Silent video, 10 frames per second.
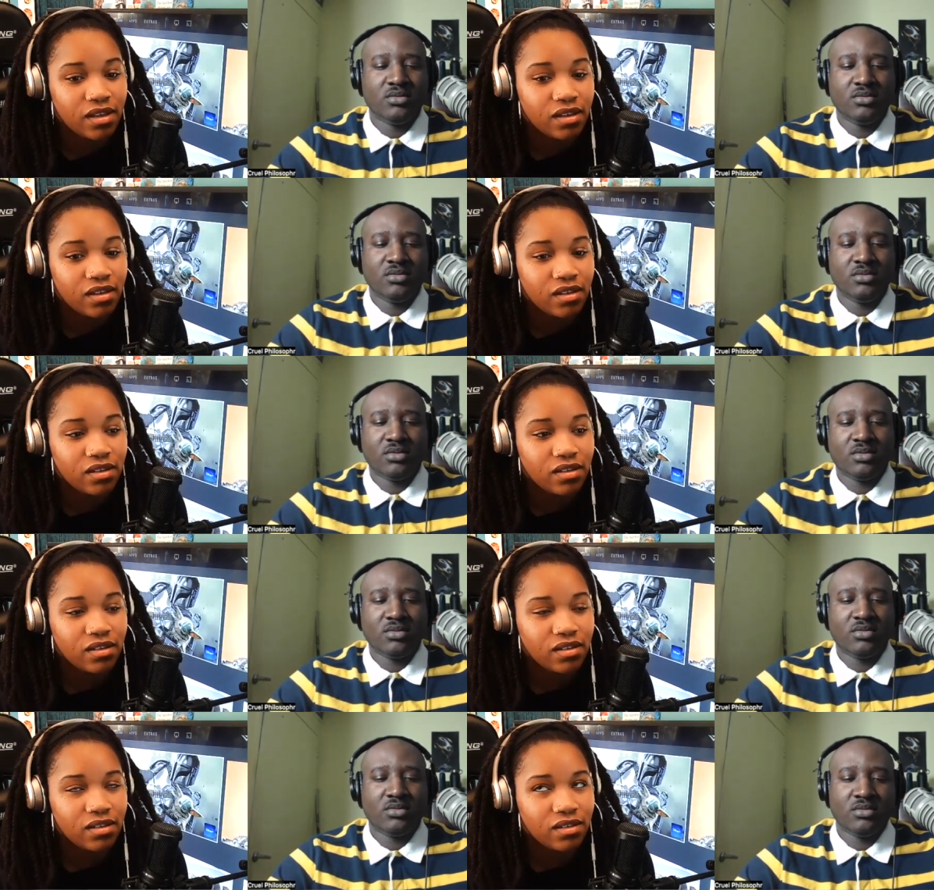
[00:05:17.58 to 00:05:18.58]

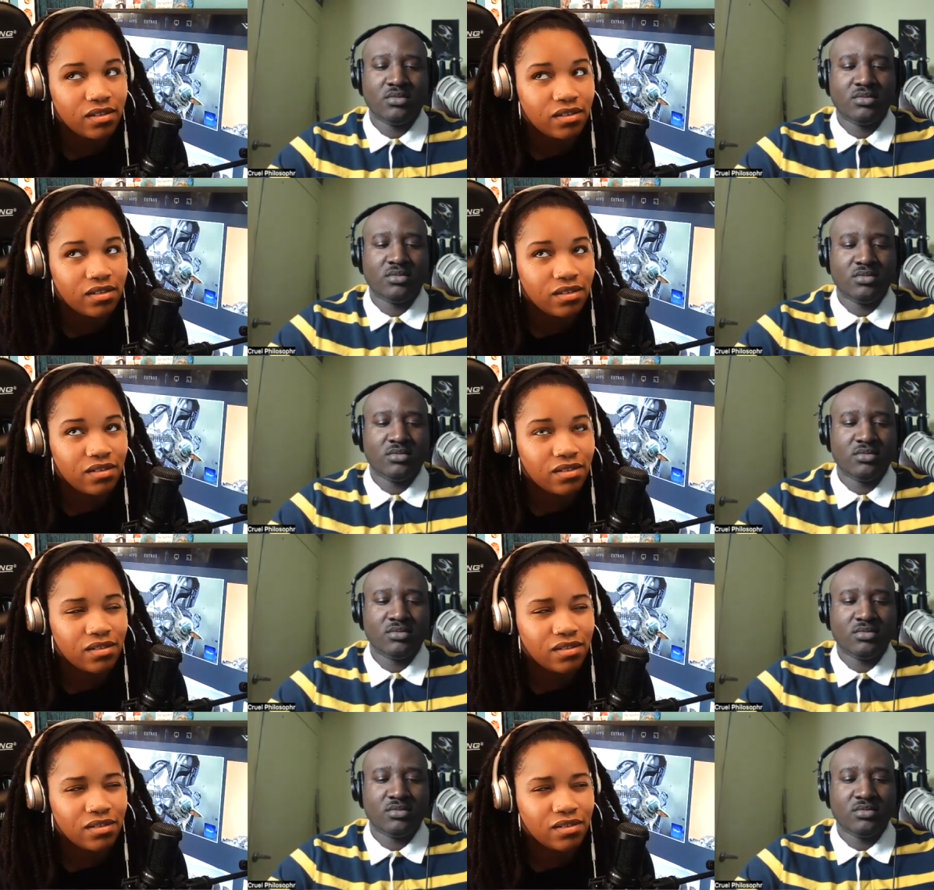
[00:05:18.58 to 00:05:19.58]

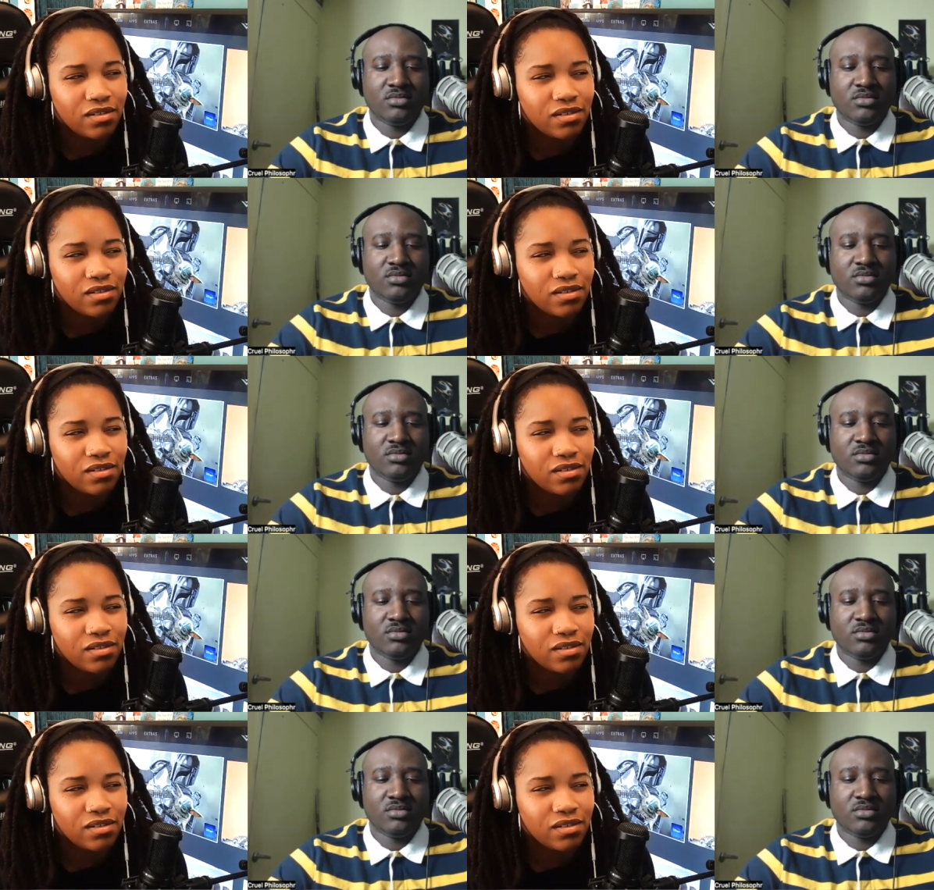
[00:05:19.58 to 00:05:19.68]
No one is speaking in this clip.